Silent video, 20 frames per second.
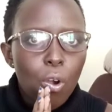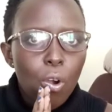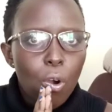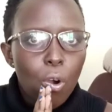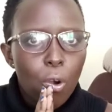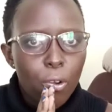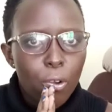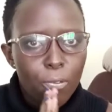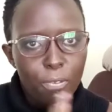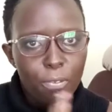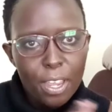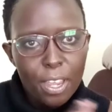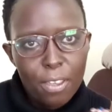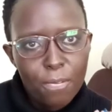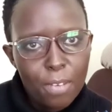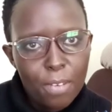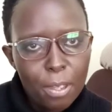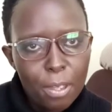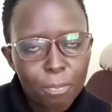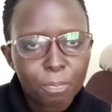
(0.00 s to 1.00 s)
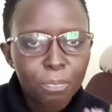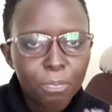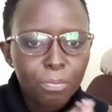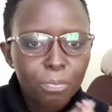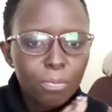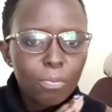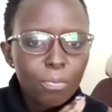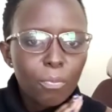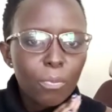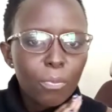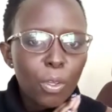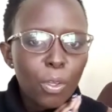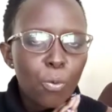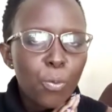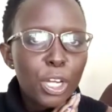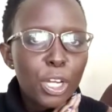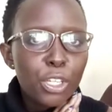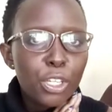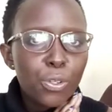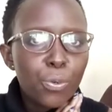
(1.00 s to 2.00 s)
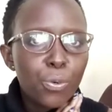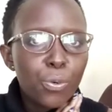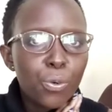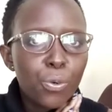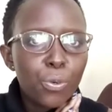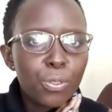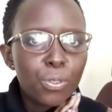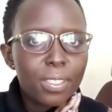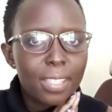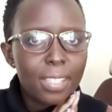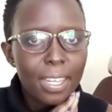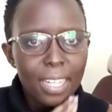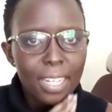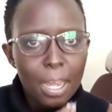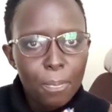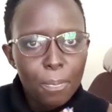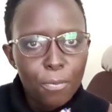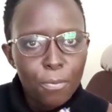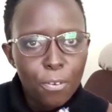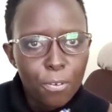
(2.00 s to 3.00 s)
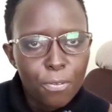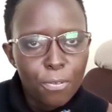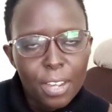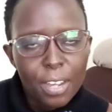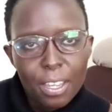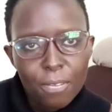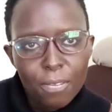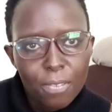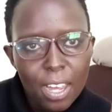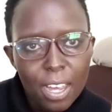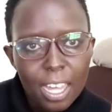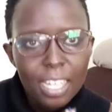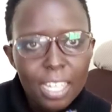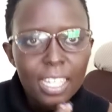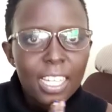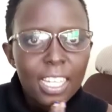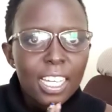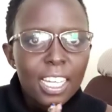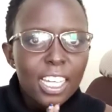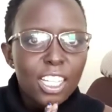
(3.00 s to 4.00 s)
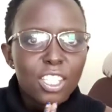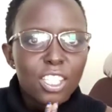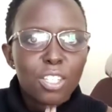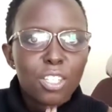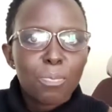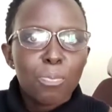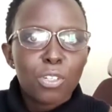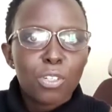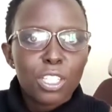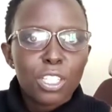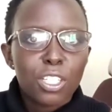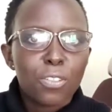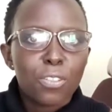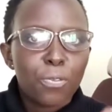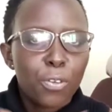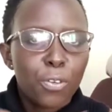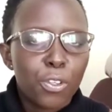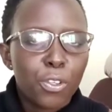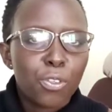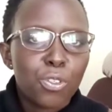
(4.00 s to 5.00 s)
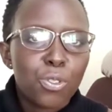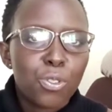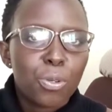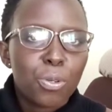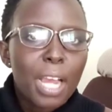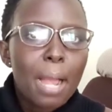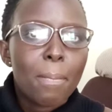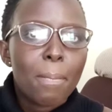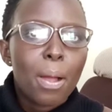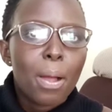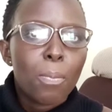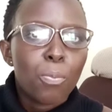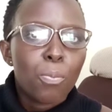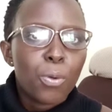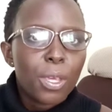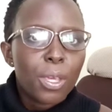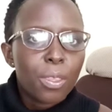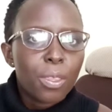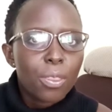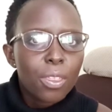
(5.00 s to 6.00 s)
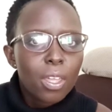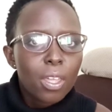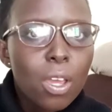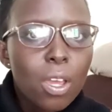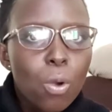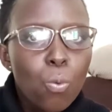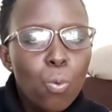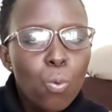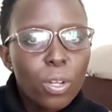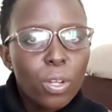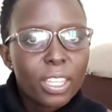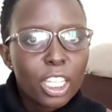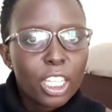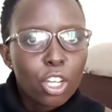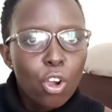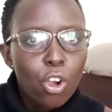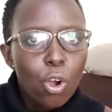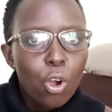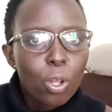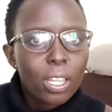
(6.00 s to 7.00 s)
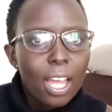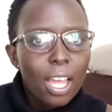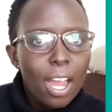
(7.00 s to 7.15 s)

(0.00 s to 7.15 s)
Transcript: on Fiverr. When you sign up for Fiverr, it's important for you to come up with what they call